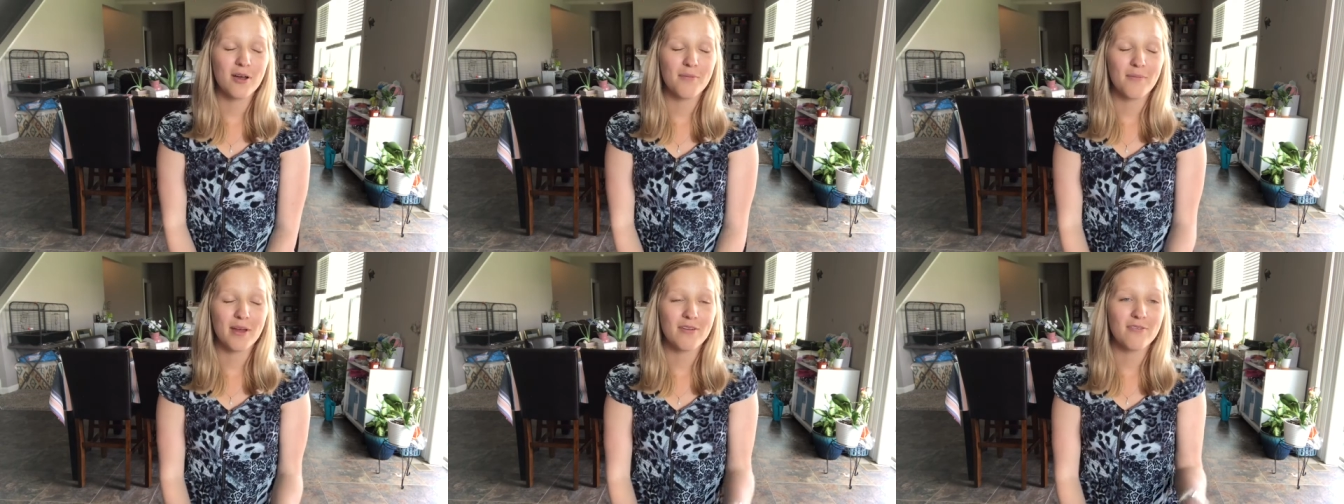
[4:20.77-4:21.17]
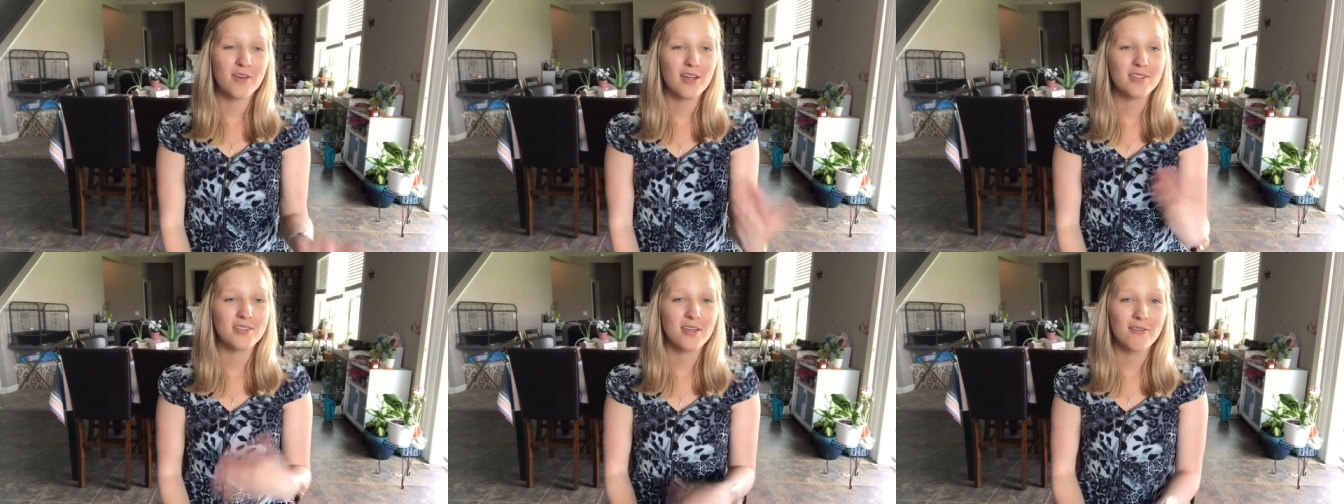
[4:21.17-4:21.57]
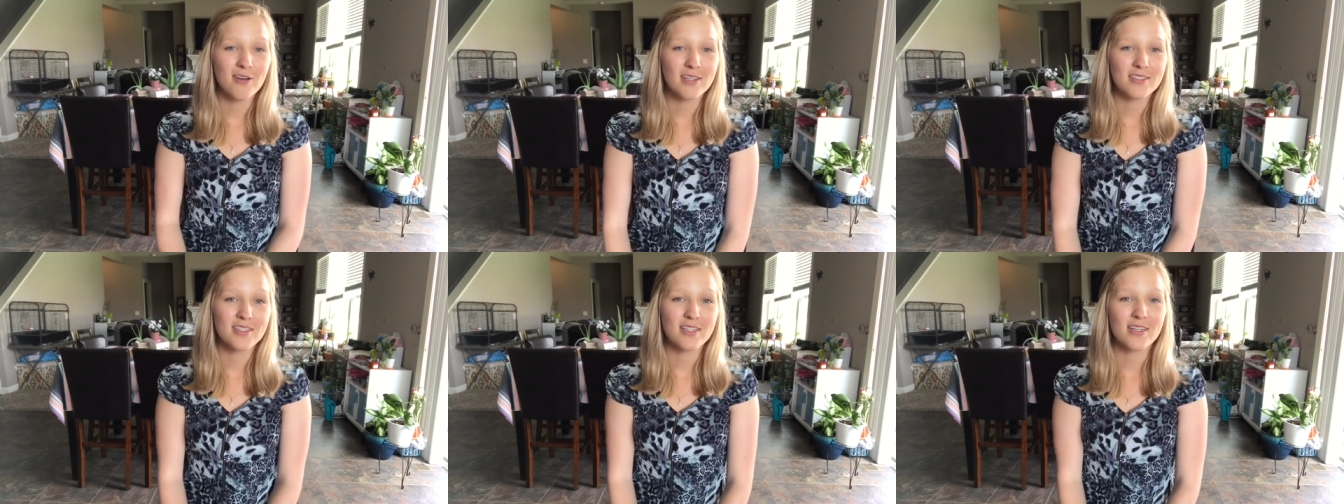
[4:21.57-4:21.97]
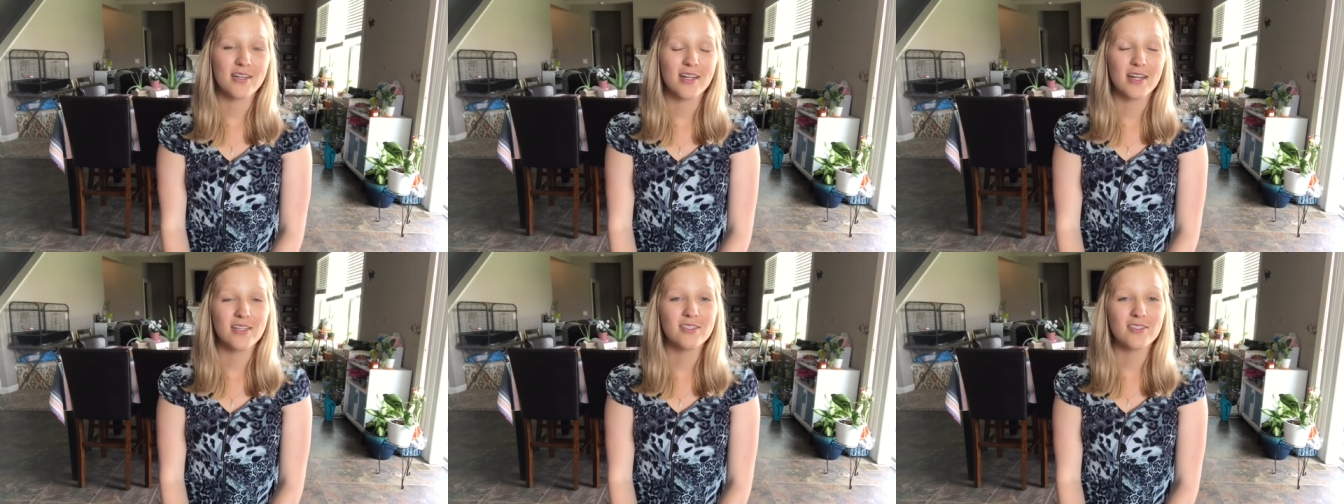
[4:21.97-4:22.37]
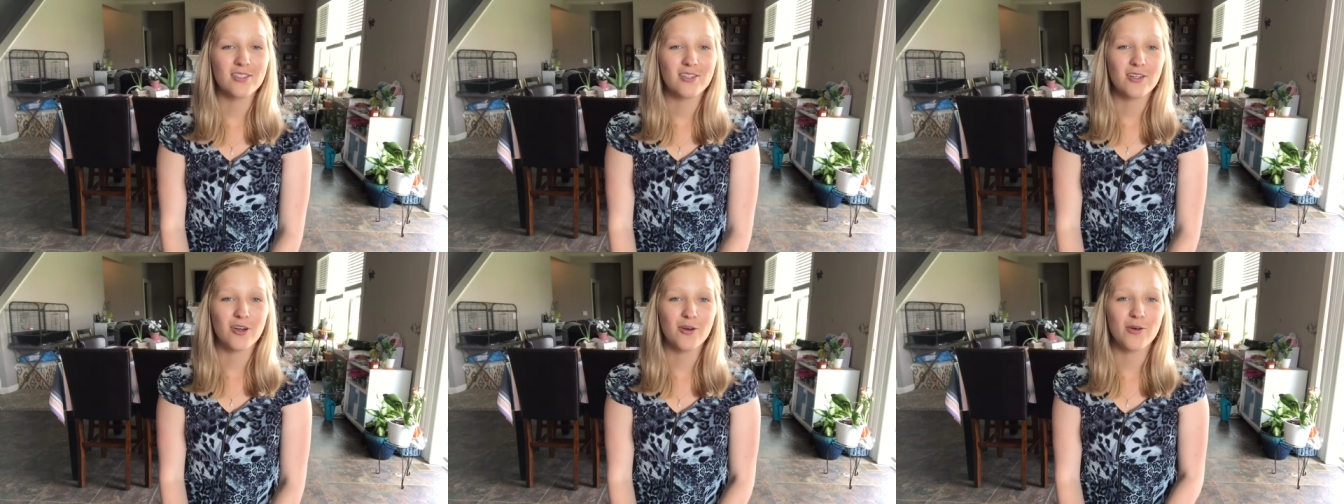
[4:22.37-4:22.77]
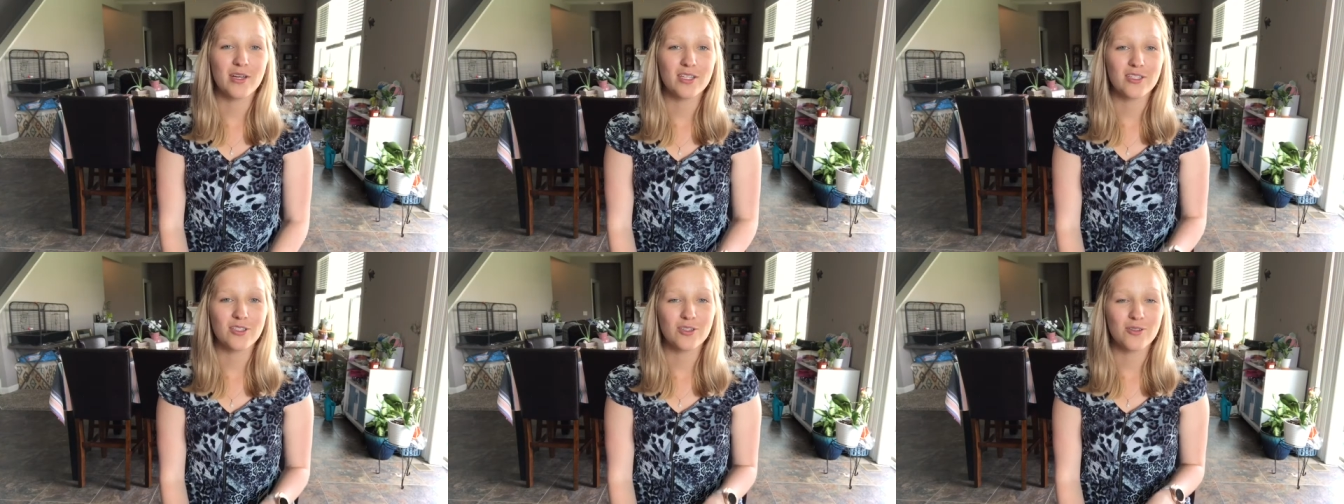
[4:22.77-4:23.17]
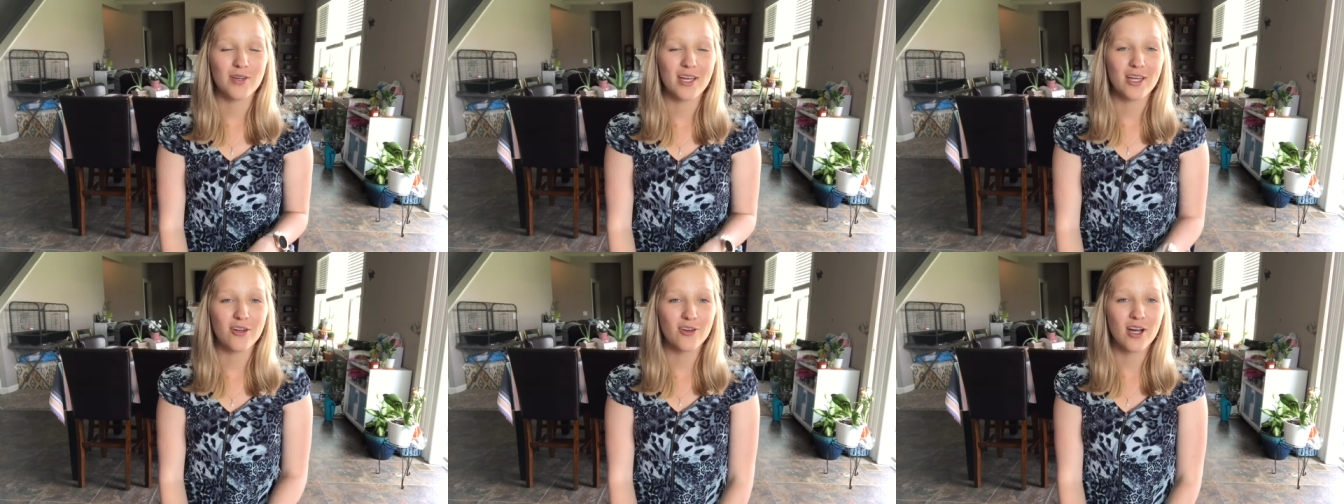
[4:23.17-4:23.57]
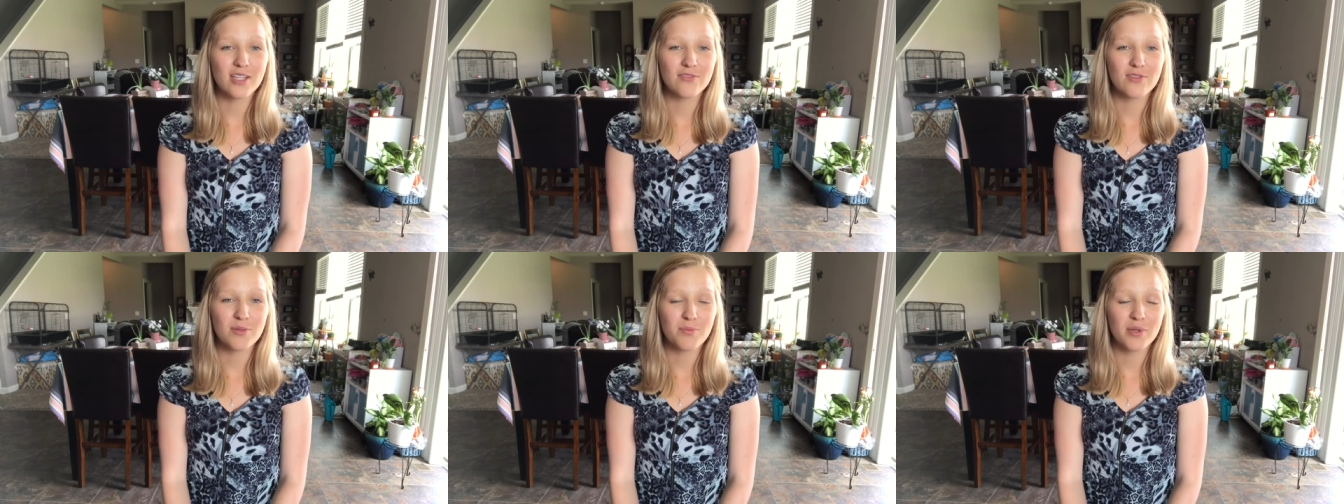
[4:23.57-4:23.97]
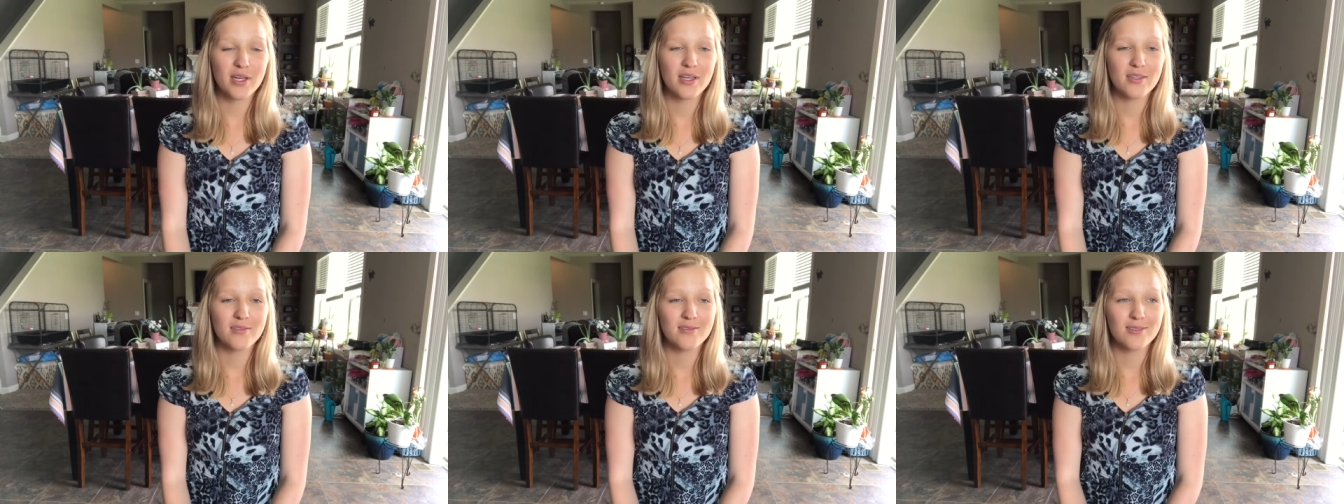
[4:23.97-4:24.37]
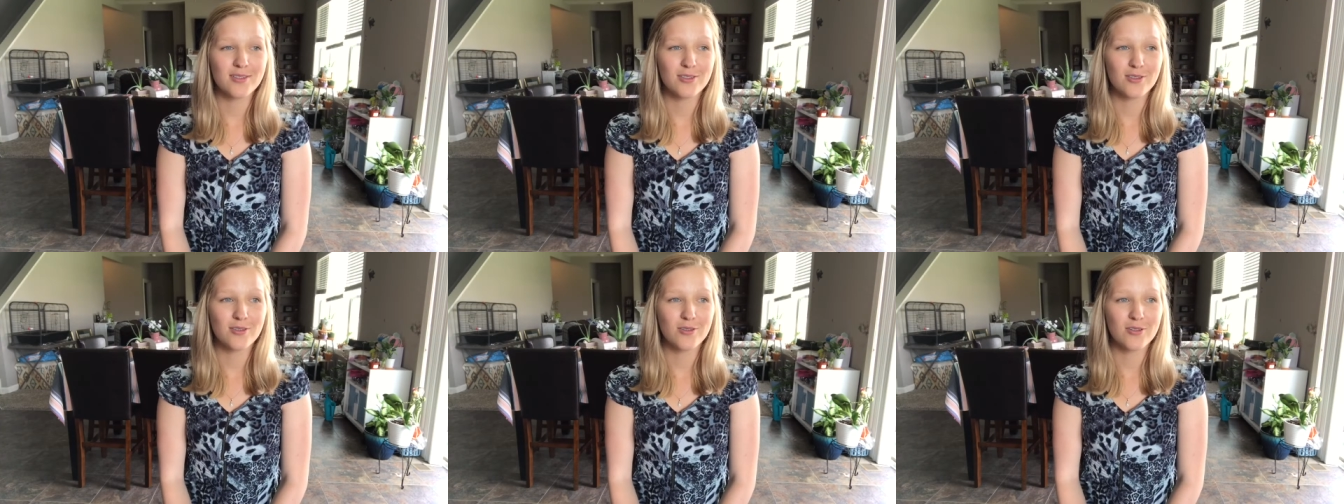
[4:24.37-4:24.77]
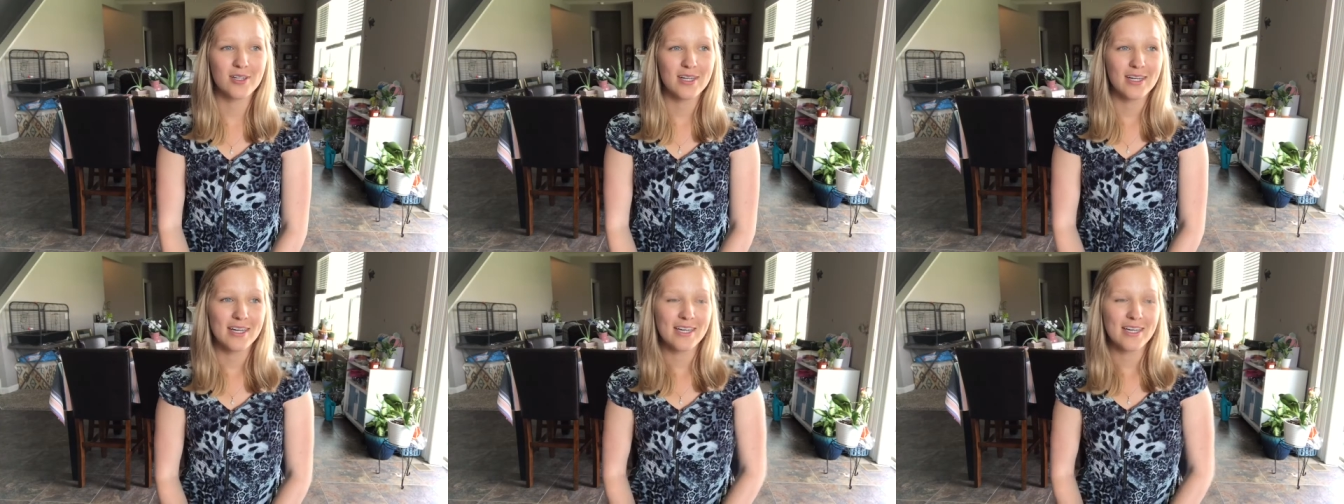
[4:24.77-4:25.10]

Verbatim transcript: my fiance Weston and I started going to a CrossFit place to